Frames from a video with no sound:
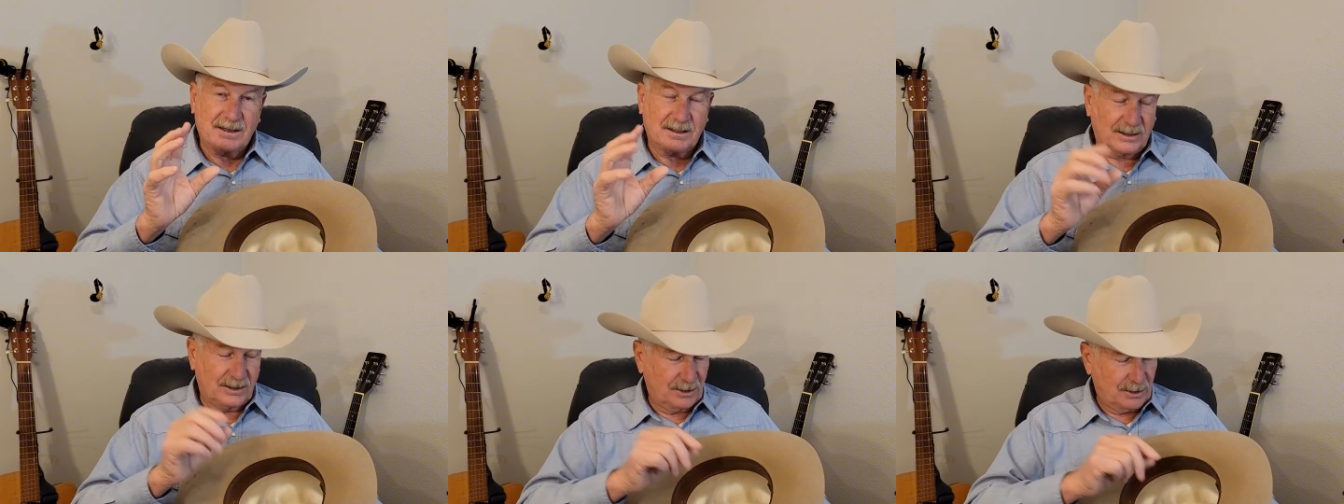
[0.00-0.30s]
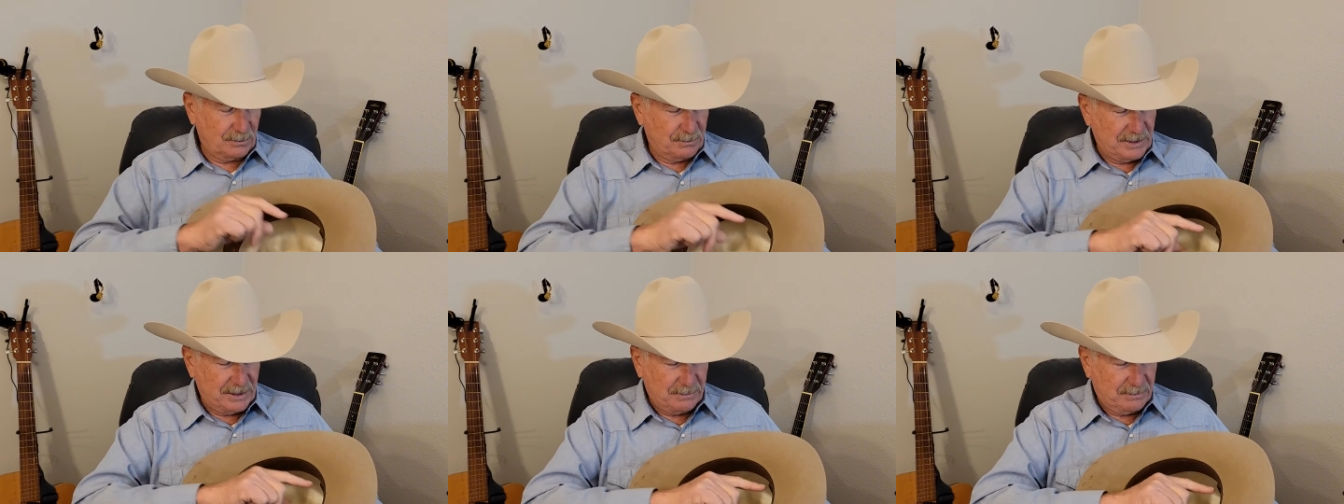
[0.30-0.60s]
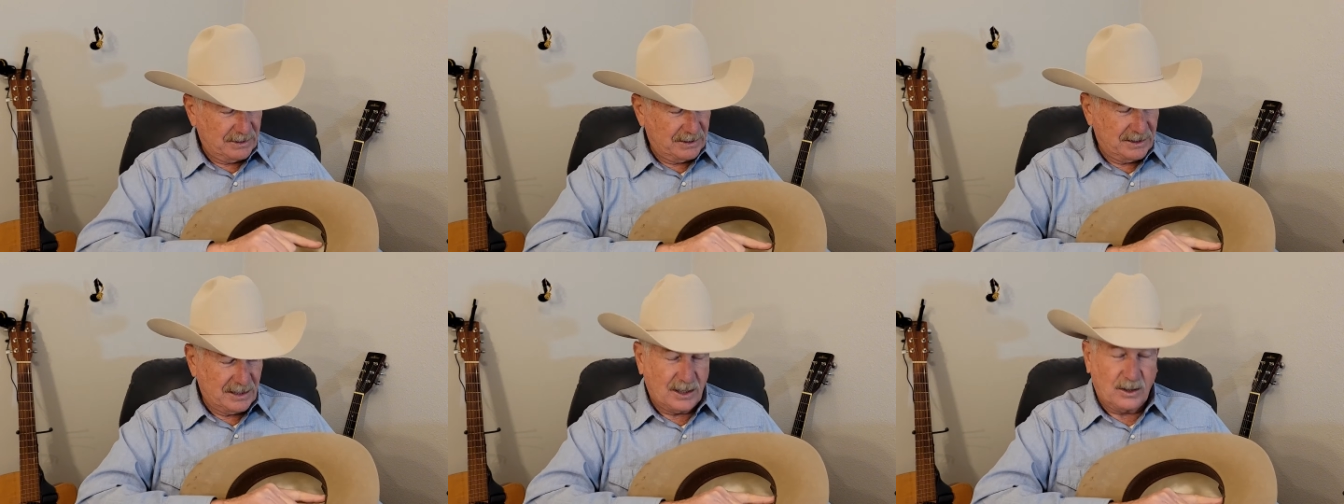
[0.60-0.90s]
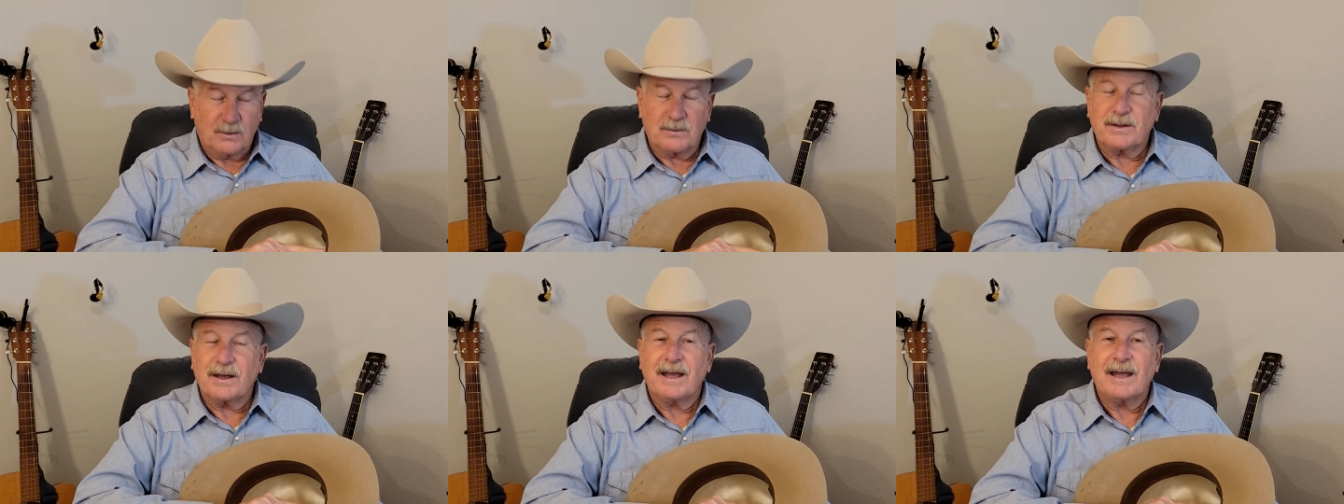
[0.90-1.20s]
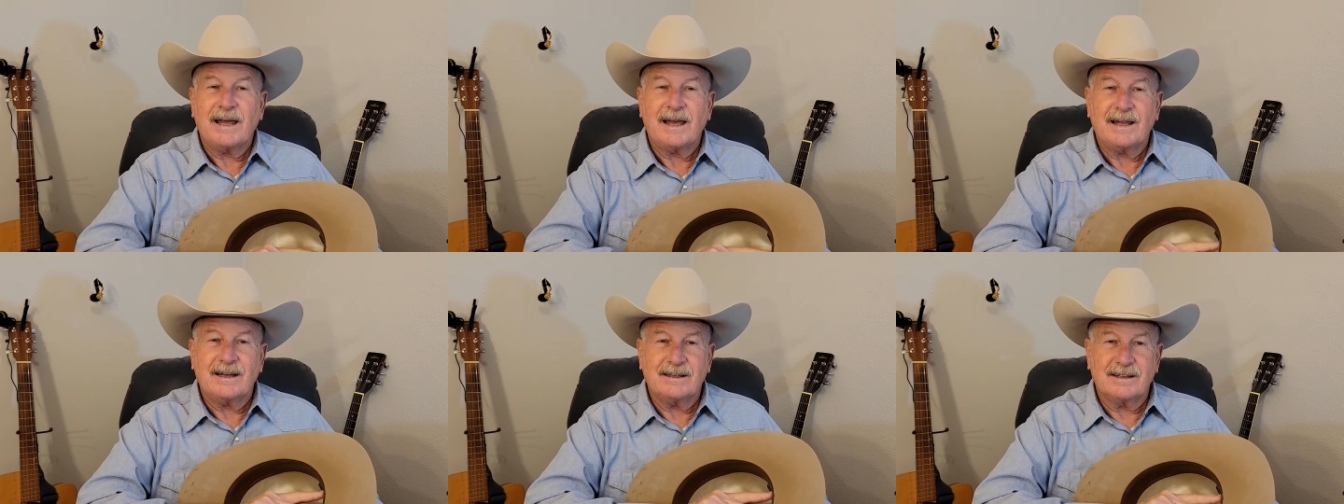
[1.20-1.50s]
a little bit, but no, the
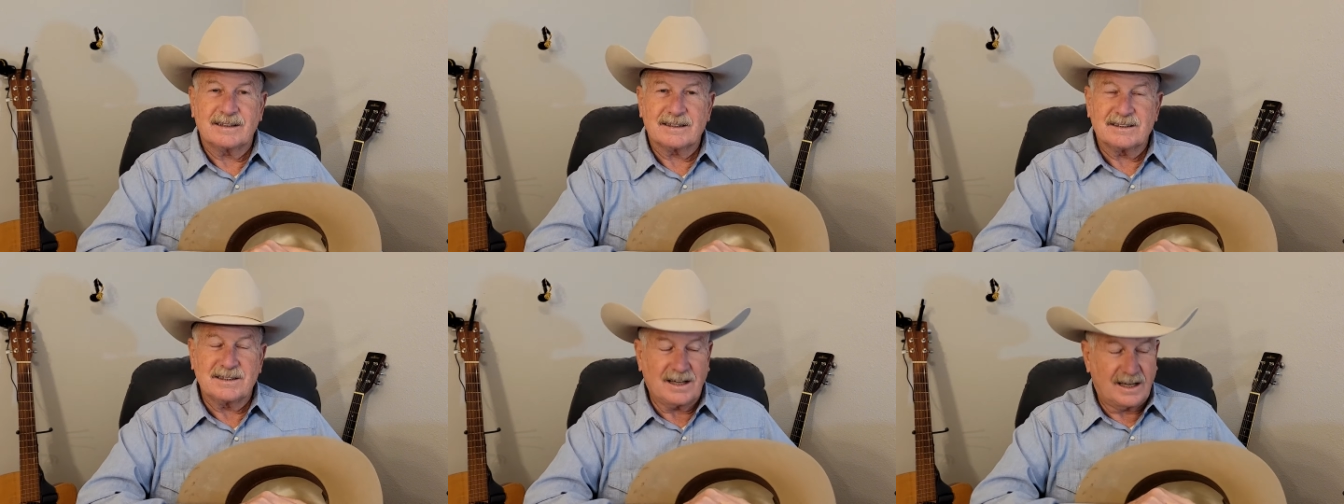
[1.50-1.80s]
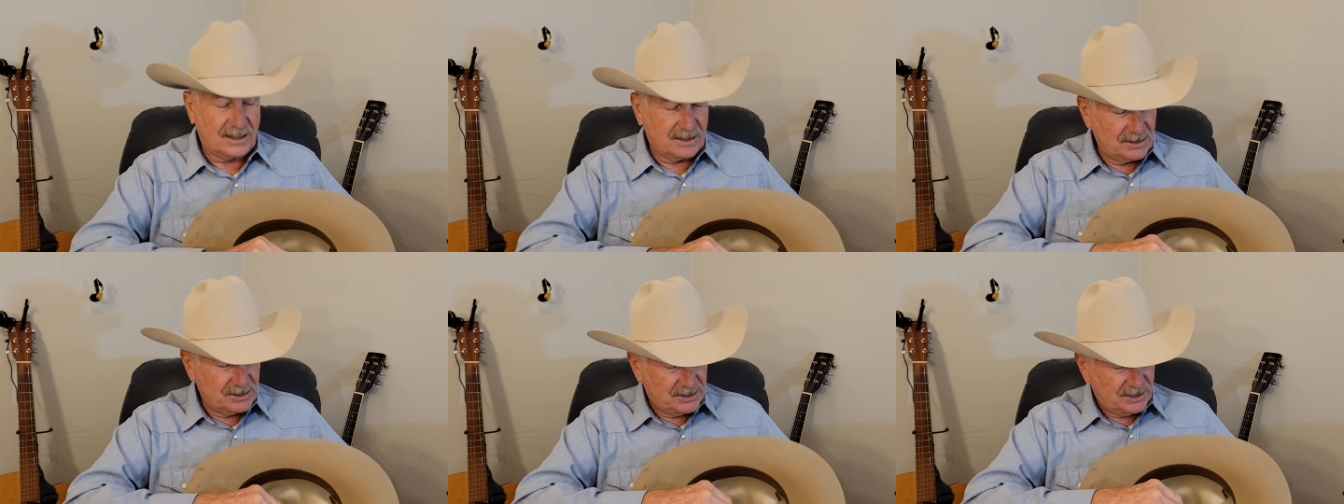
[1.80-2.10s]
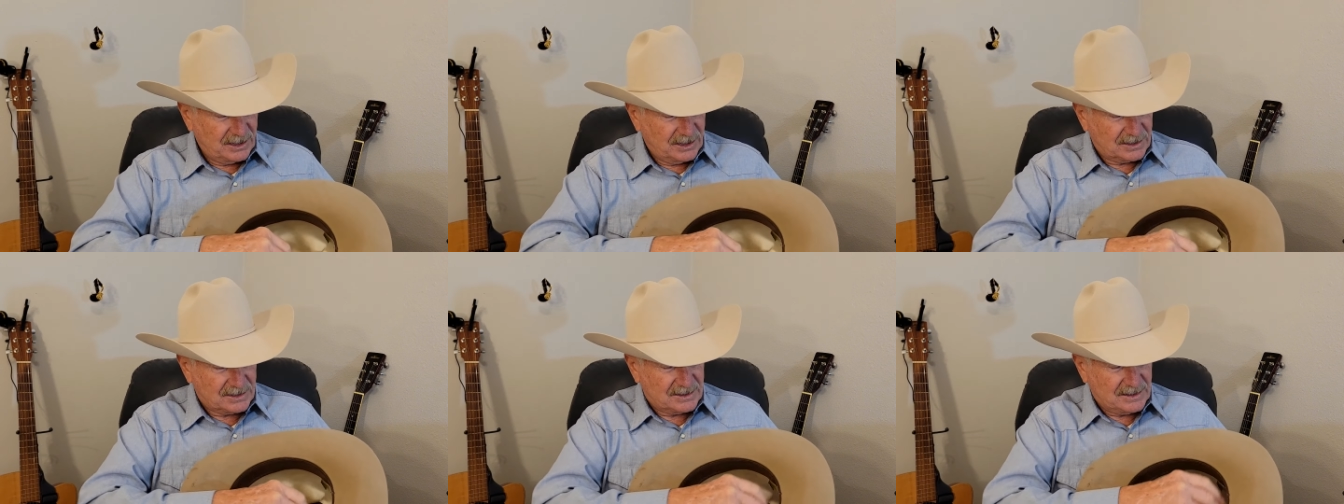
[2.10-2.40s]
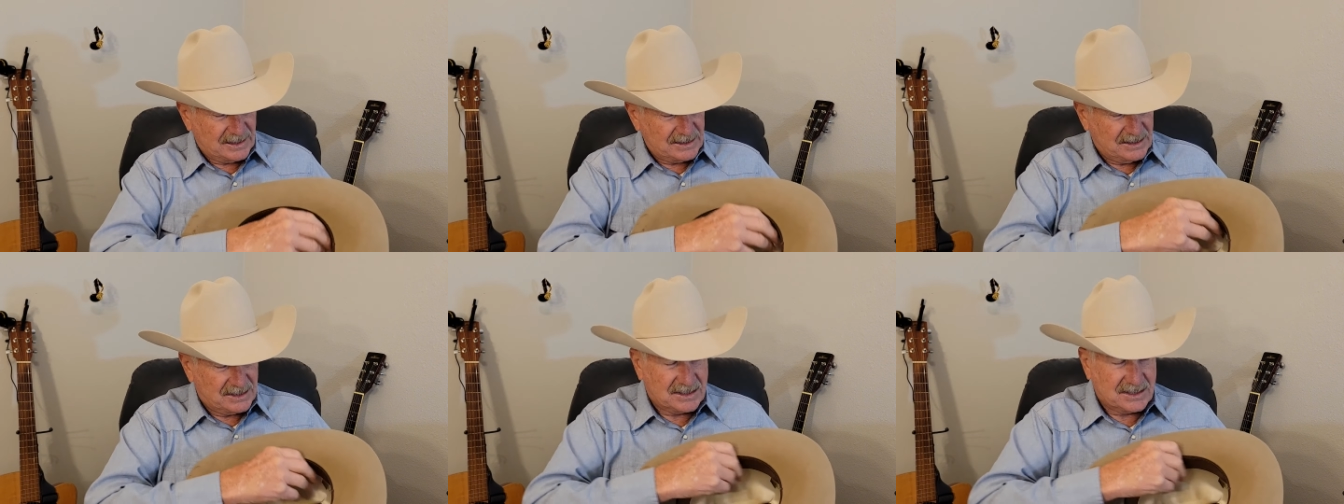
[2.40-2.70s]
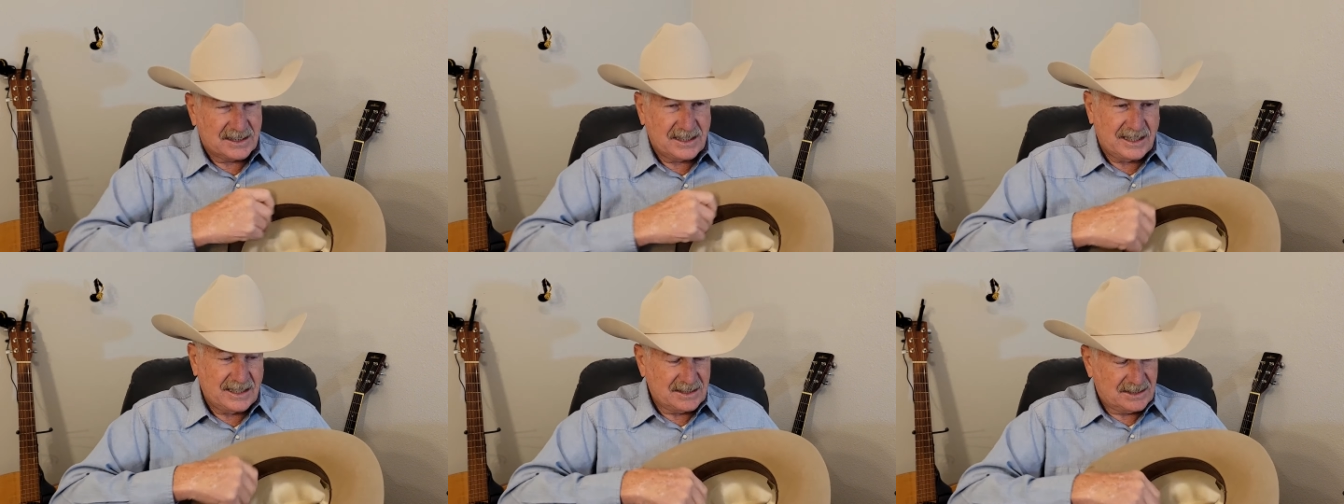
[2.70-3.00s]
hat does not adjust. That
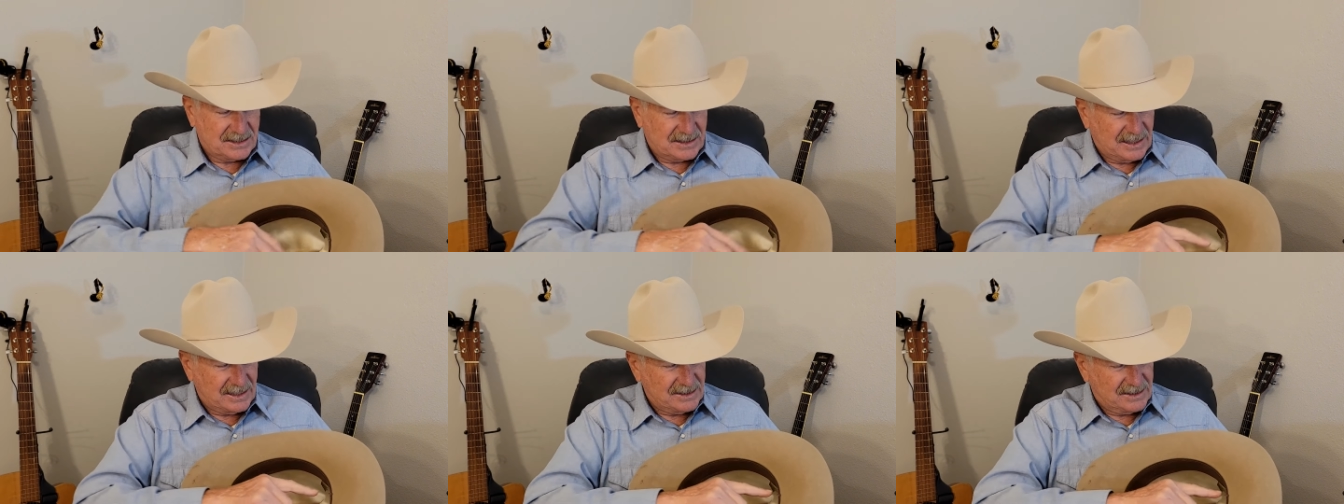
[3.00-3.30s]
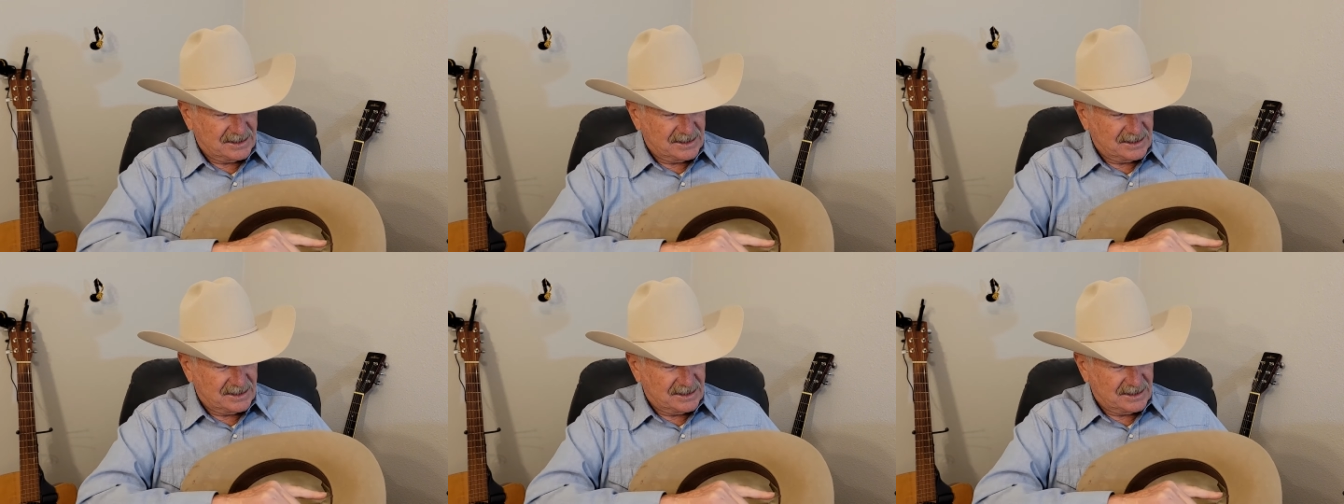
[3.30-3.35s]
sticks. That's